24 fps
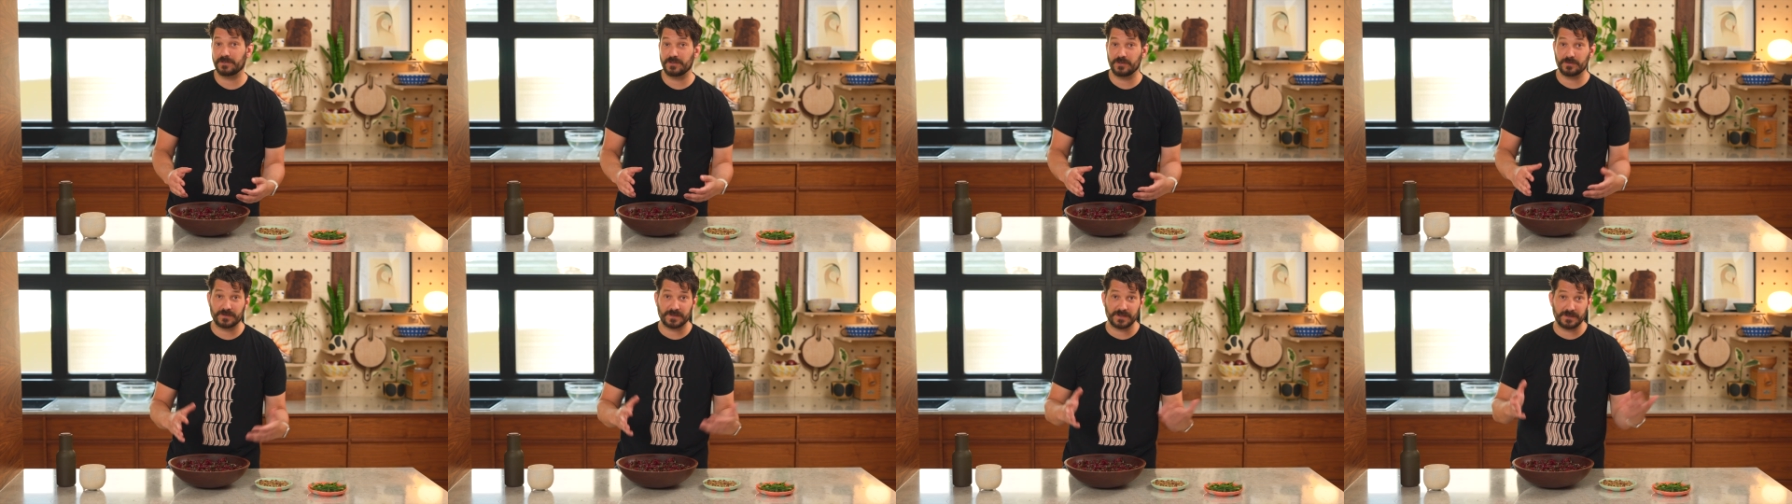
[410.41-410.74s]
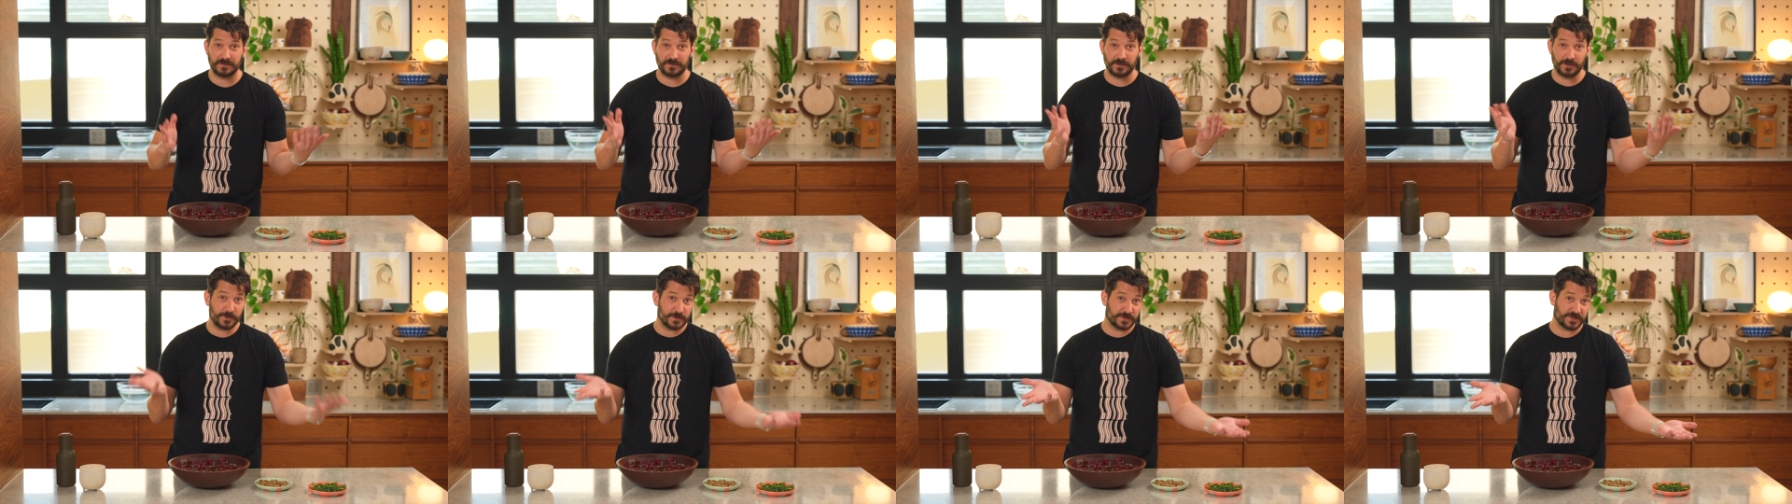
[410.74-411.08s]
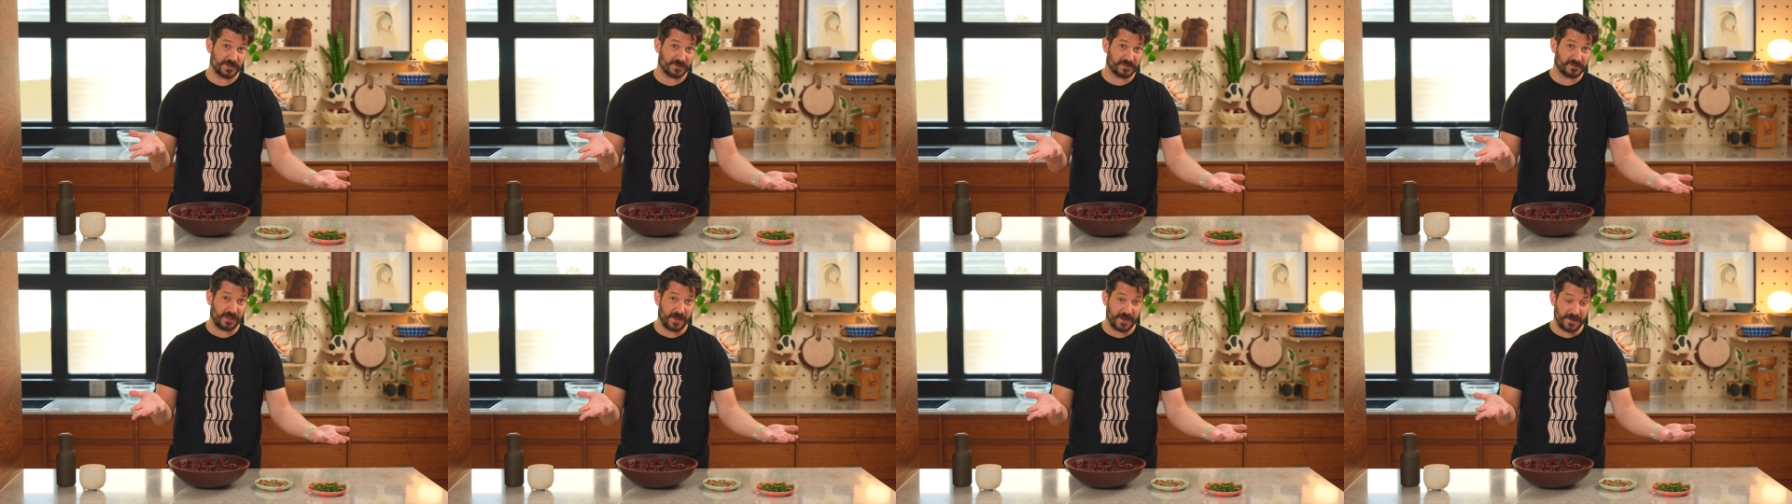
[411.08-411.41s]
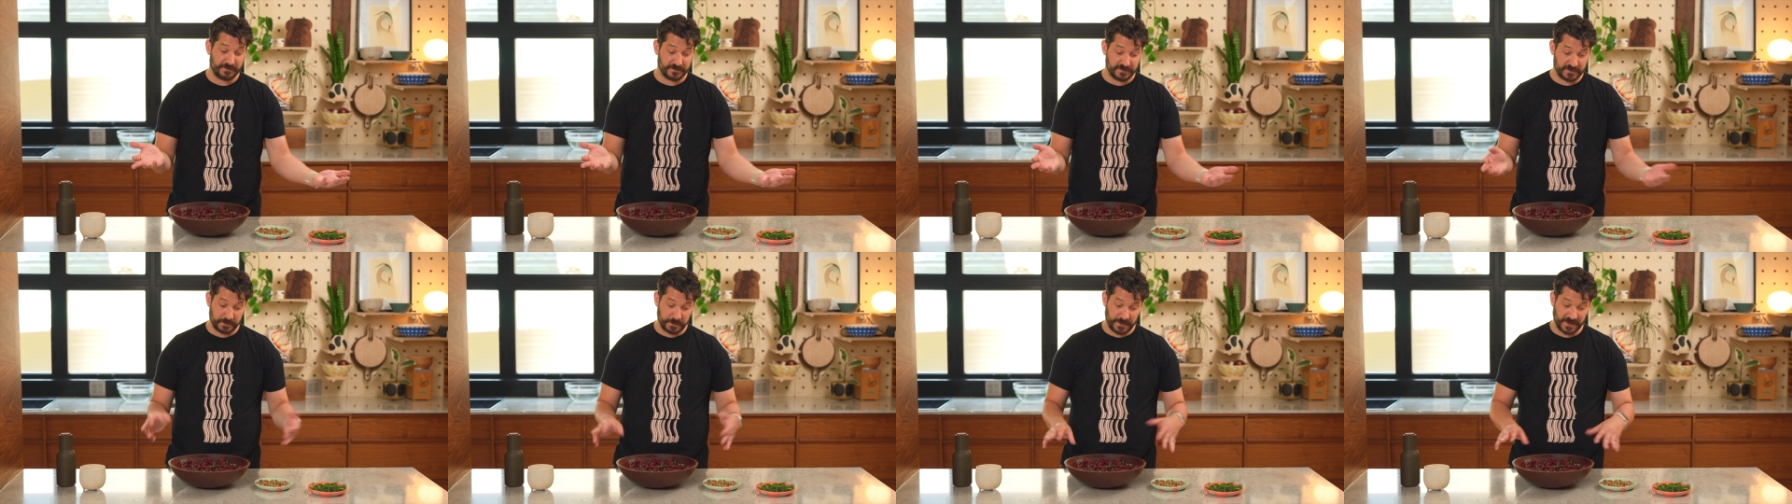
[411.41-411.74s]
you can lose your
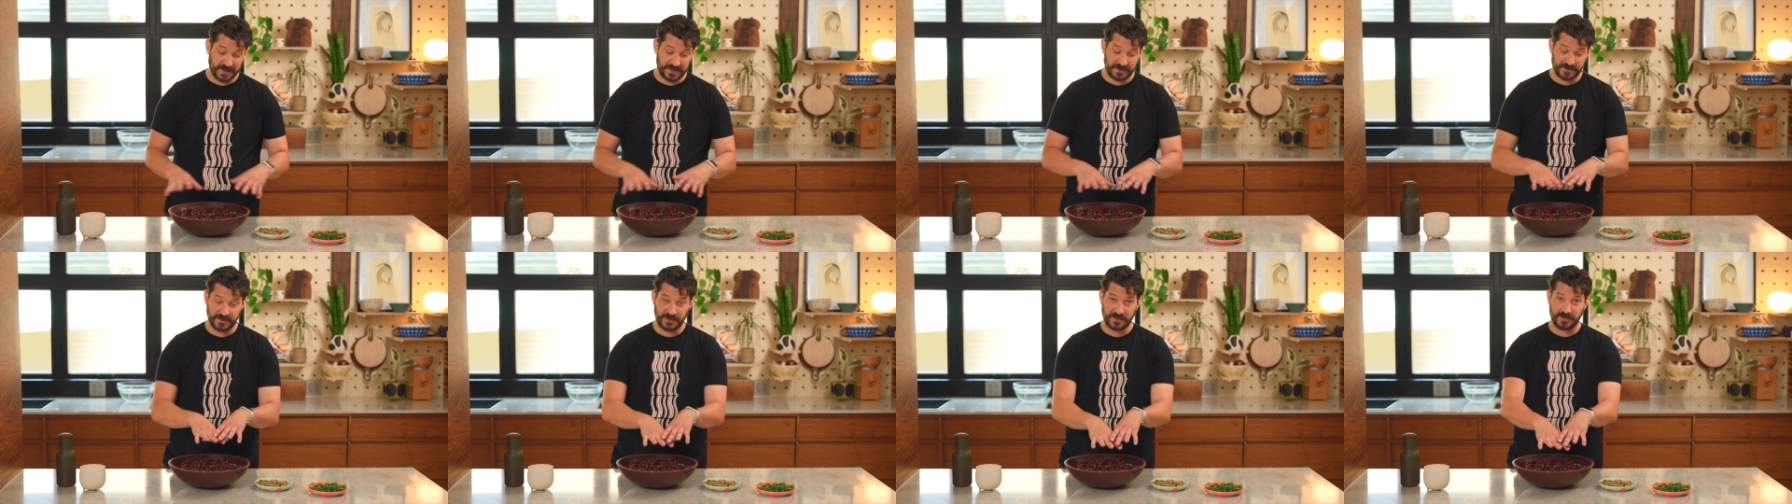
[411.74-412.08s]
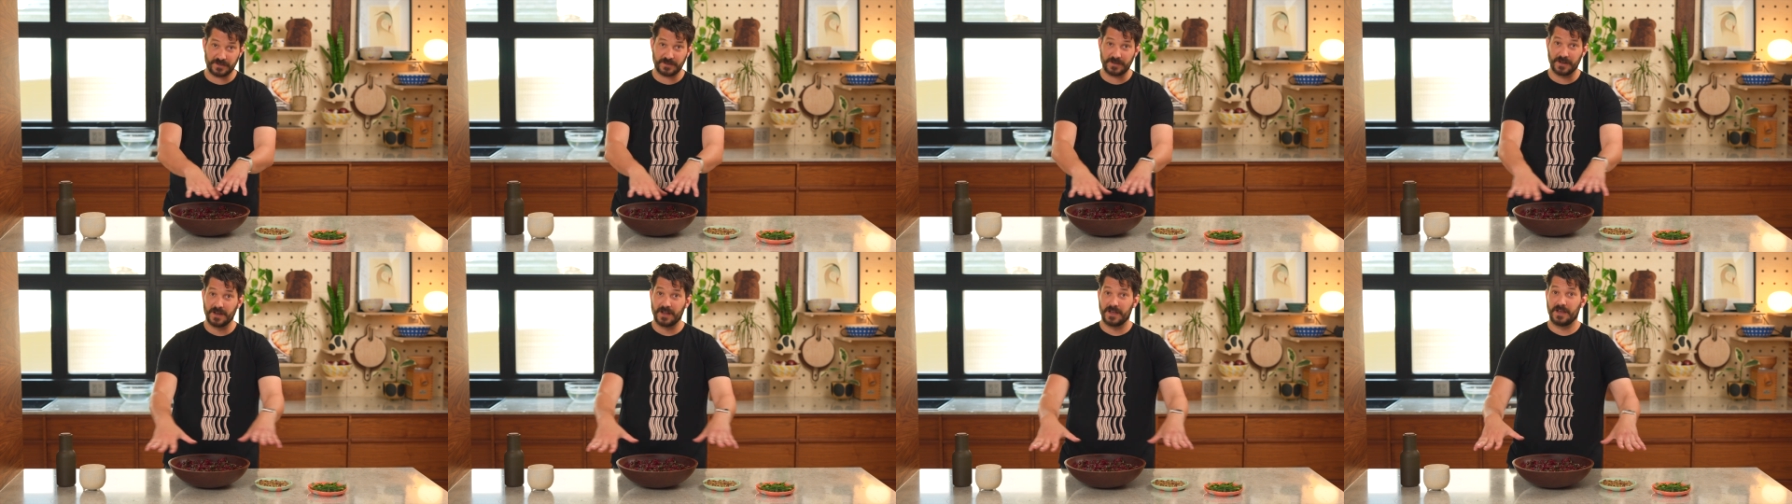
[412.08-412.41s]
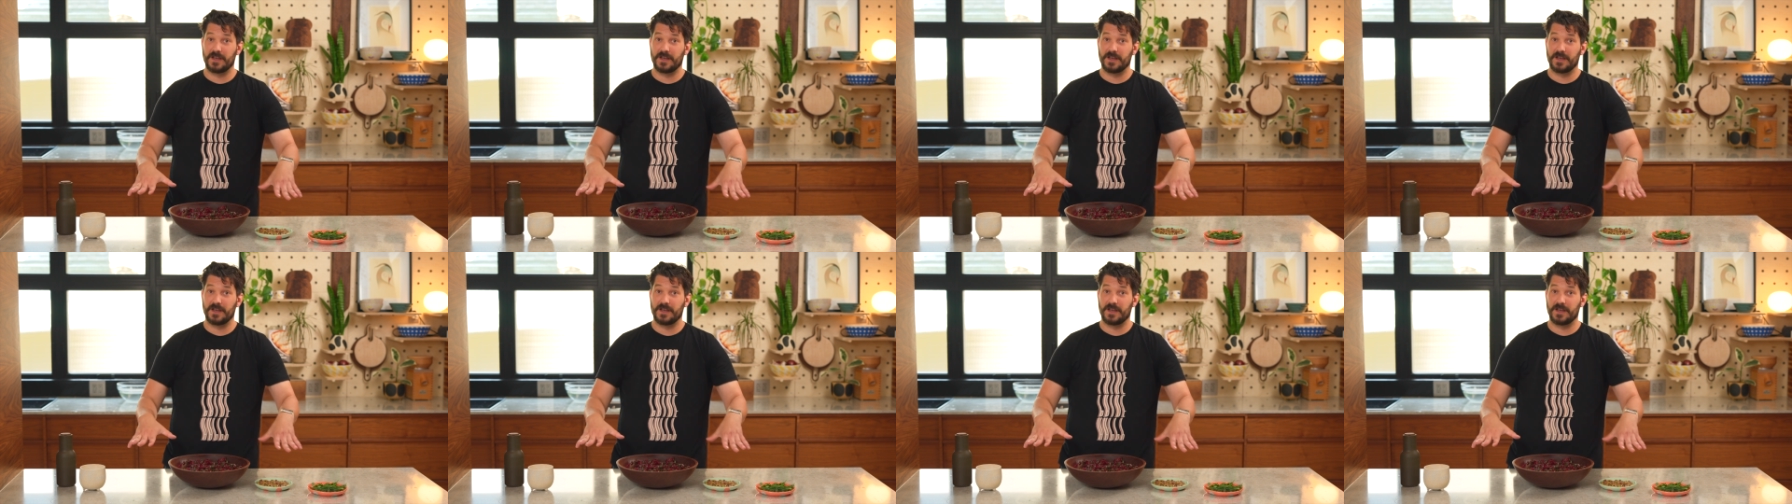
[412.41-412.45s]
gloves because you're